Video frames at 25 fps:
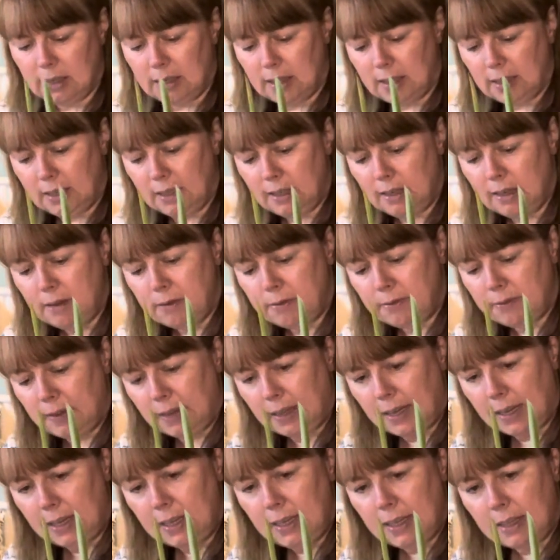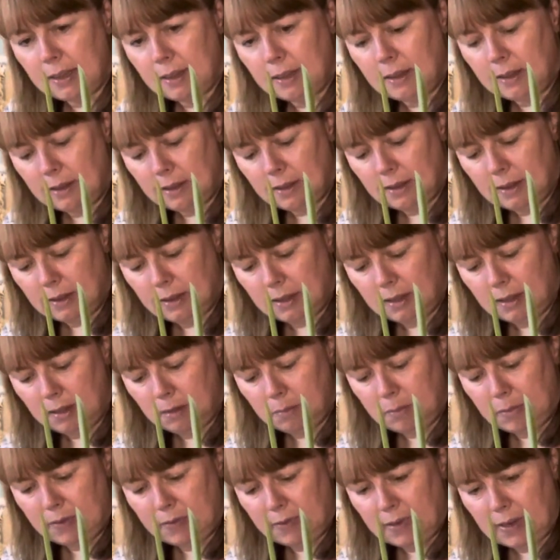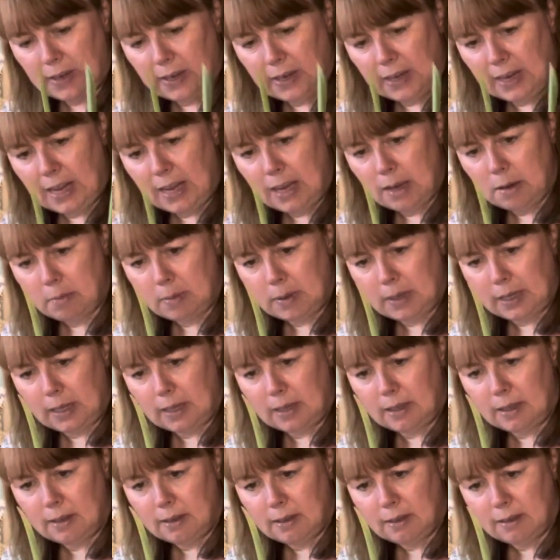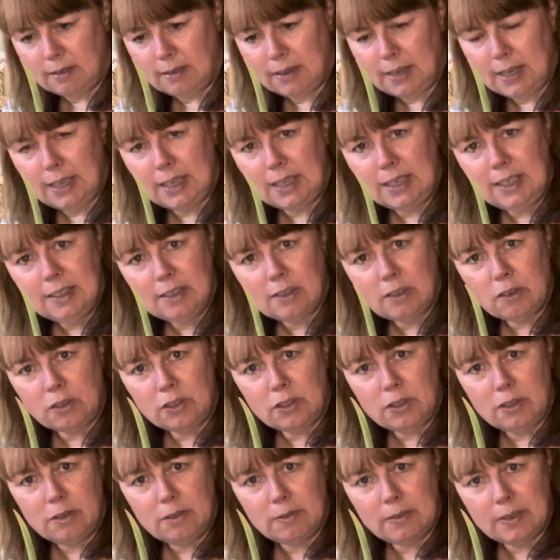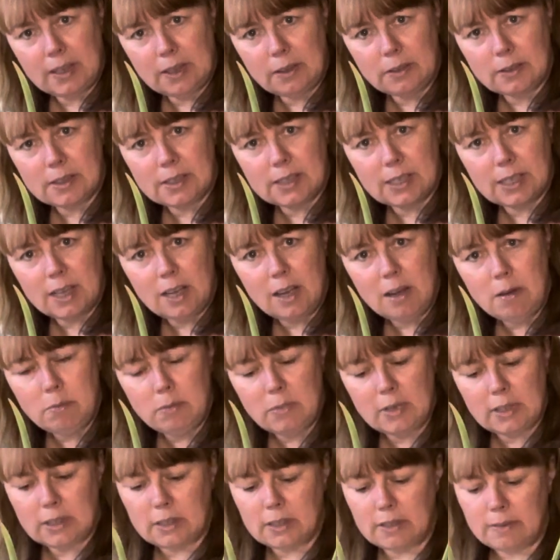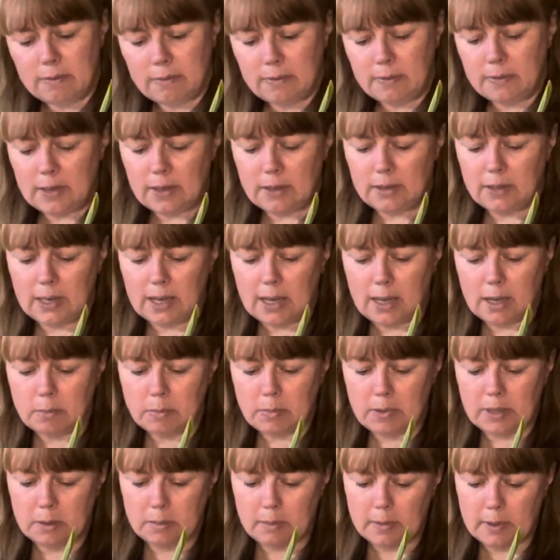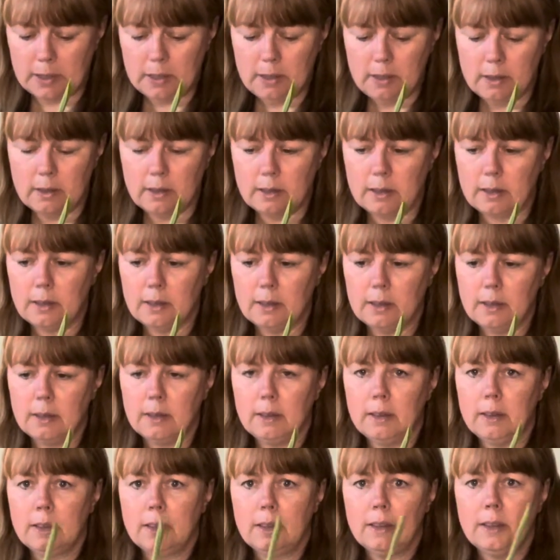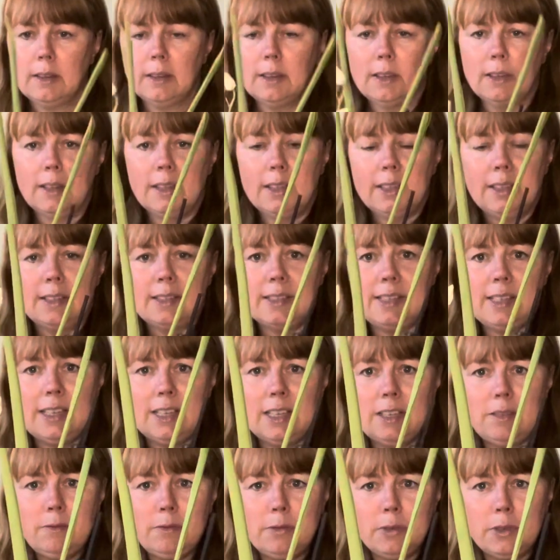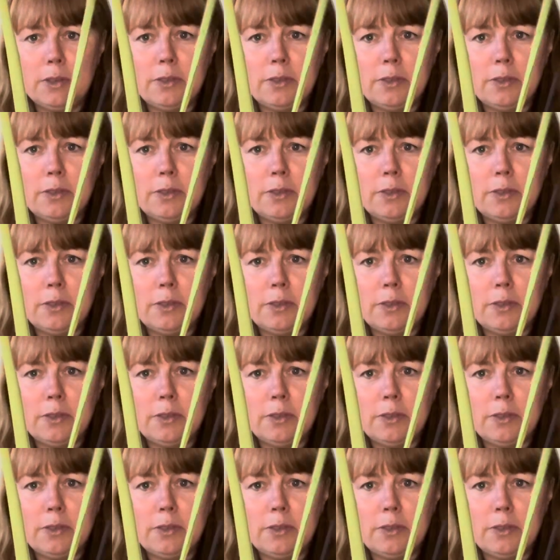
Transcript: enough light, they'll be very happy. Right, and he's got 2 flowers to come, which I'm very happy about. See him for